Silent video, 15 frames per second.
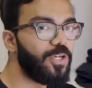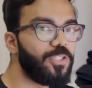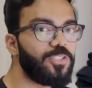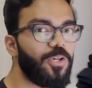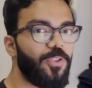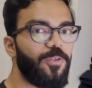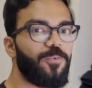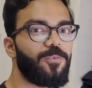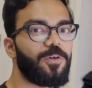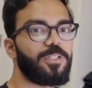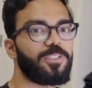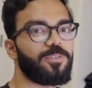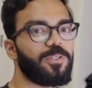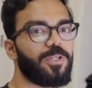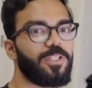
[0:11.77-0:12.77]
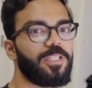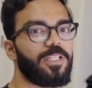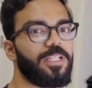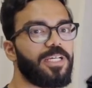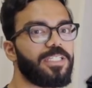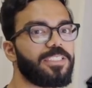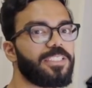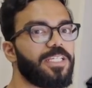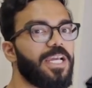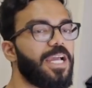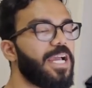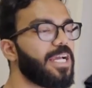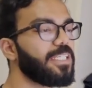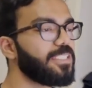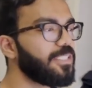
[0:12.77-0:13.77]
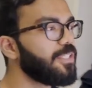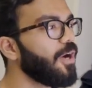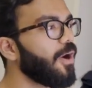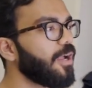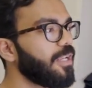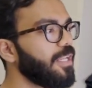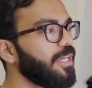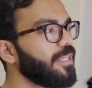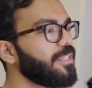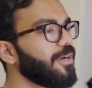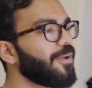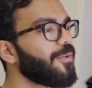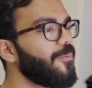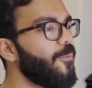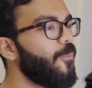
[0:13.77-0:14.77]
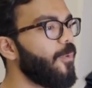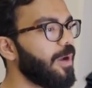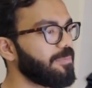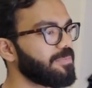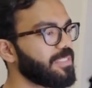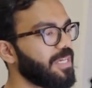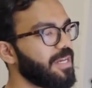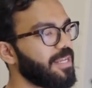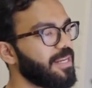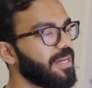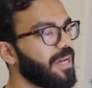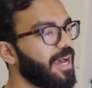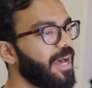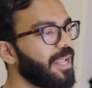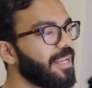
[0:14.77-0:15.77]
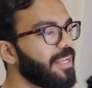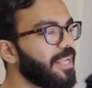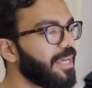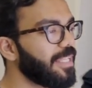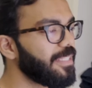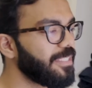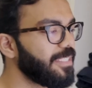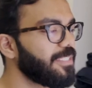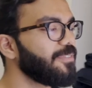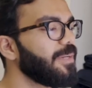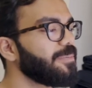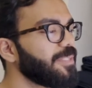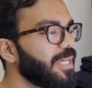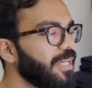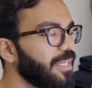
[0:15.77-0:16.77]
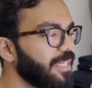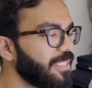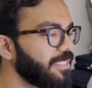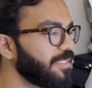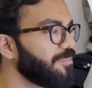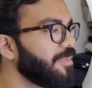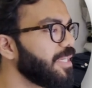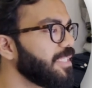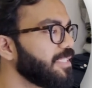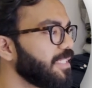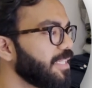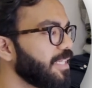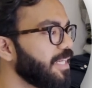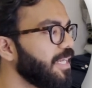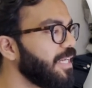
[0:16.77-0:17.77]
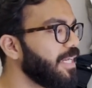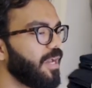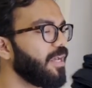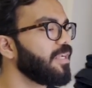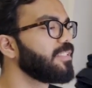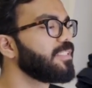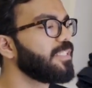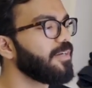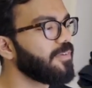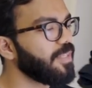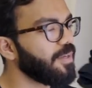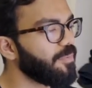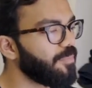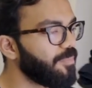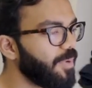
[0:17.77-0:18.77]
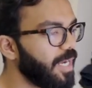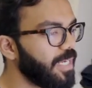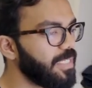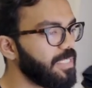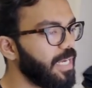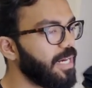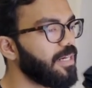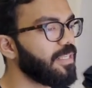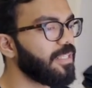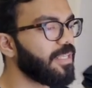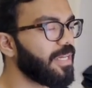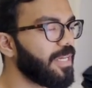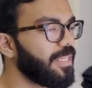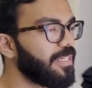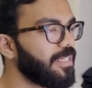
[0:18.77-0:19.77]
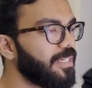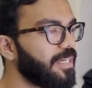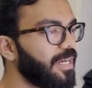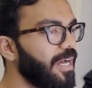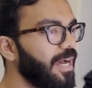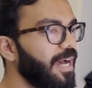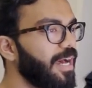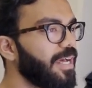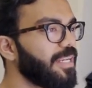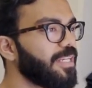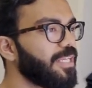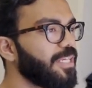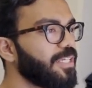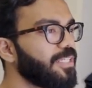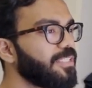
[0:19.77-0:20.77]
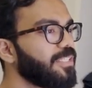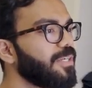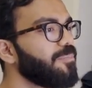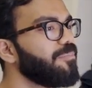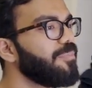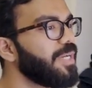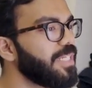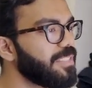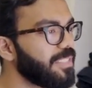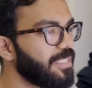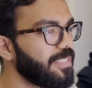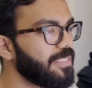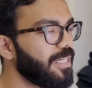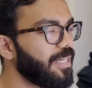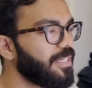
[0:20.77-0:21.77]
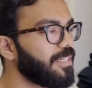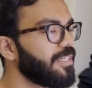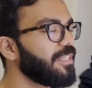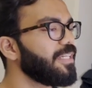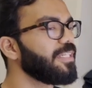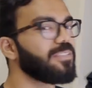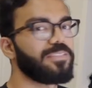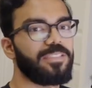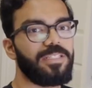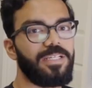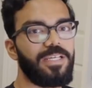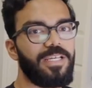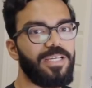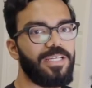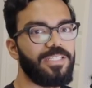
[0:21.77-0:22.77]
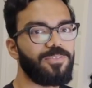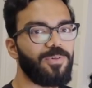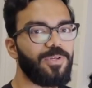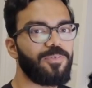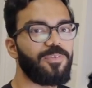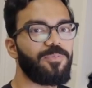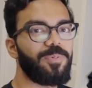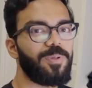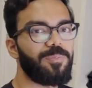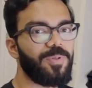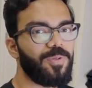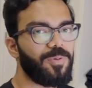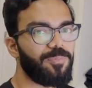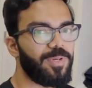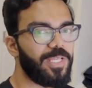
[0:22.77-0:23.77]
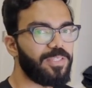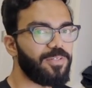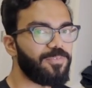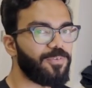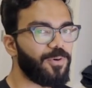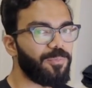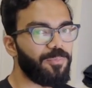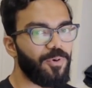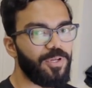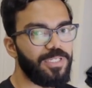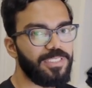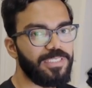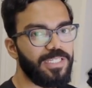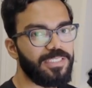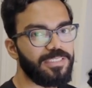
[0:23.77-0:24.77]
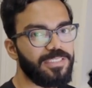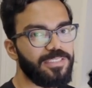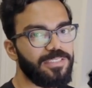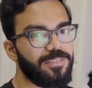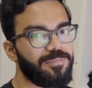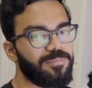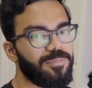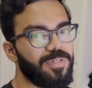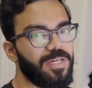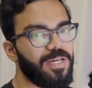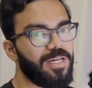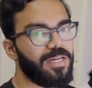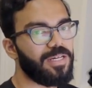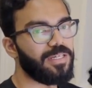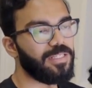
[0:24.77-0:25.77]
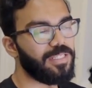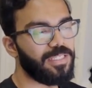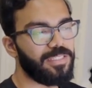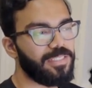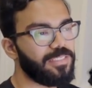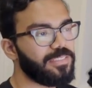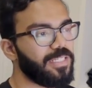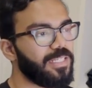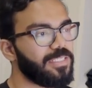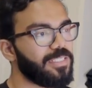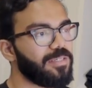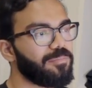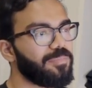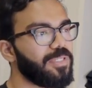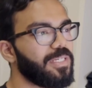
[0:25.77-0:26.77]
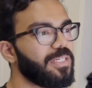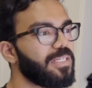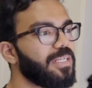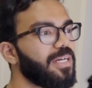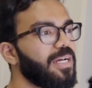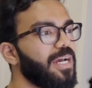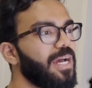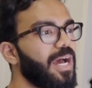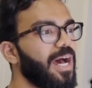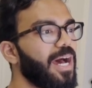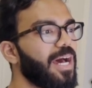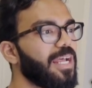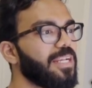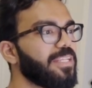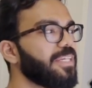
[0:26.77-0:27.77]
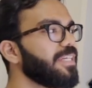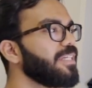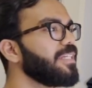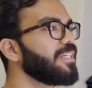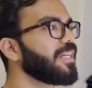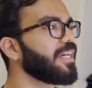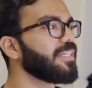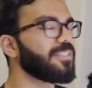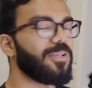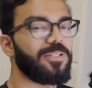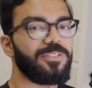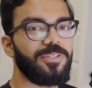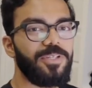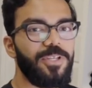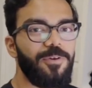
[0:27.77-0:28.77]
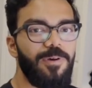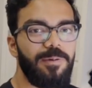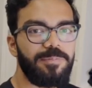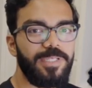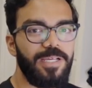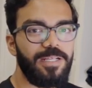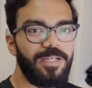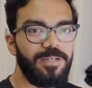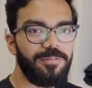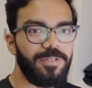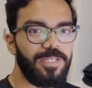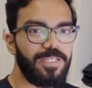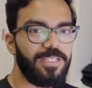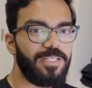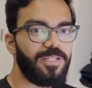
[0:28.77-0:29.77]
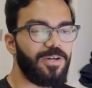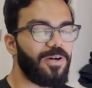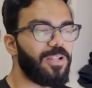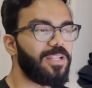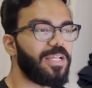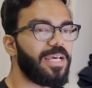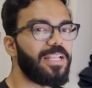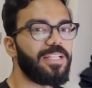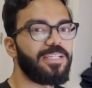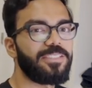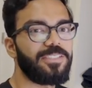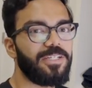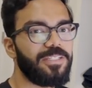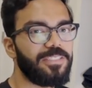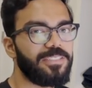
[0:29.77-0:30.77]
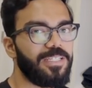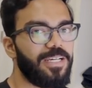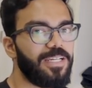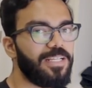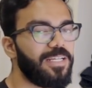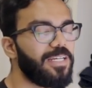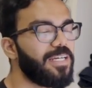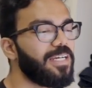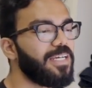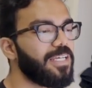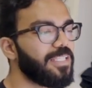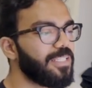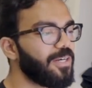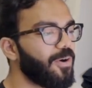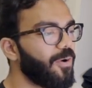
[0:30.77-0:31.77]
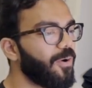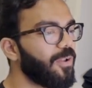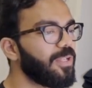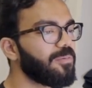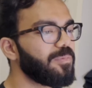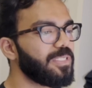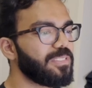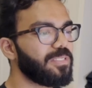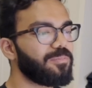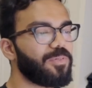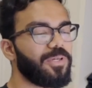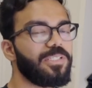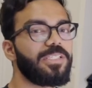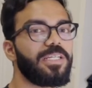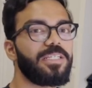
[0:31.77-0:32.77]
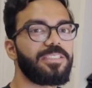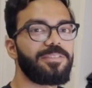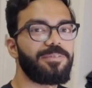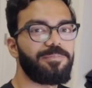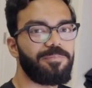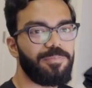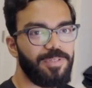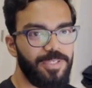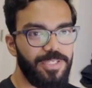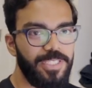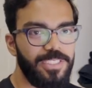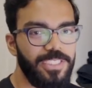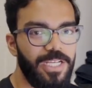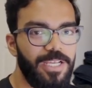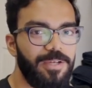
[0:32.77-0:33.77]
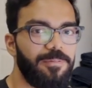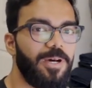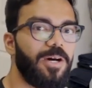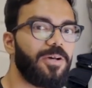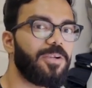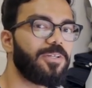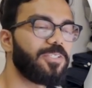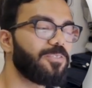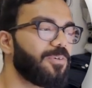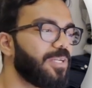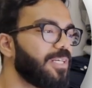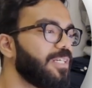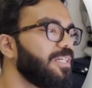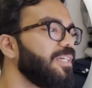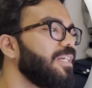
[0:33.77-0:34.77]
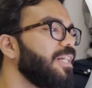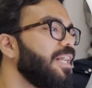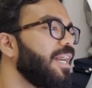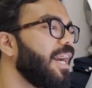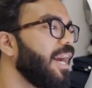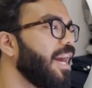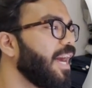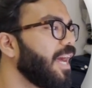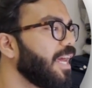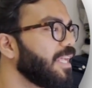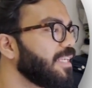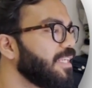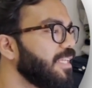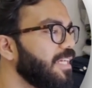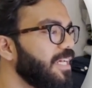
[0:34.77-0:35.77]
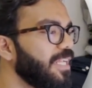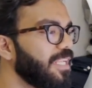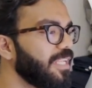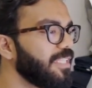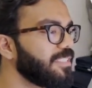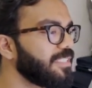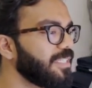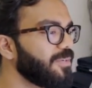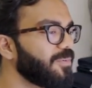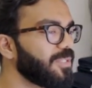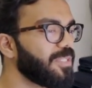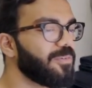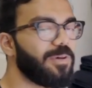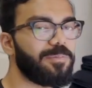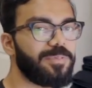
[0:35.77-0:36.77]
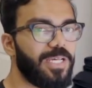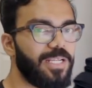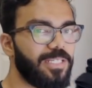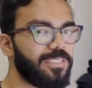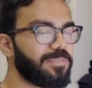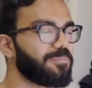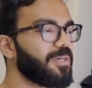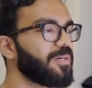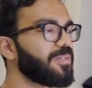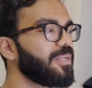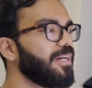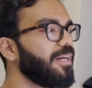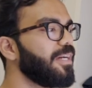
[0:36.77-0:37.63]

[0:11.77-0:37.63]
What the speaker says: So the first one on the list is godly.website, and this website is amazing. It is developed by Daryl Ginn, and he's an amazing designer. He's one of the people who made the 4-point design system, like the design template. And he has also a new website coming in called endless.design. They're all amazing projects. You can check him out on Twitter, and let's see what the website is about.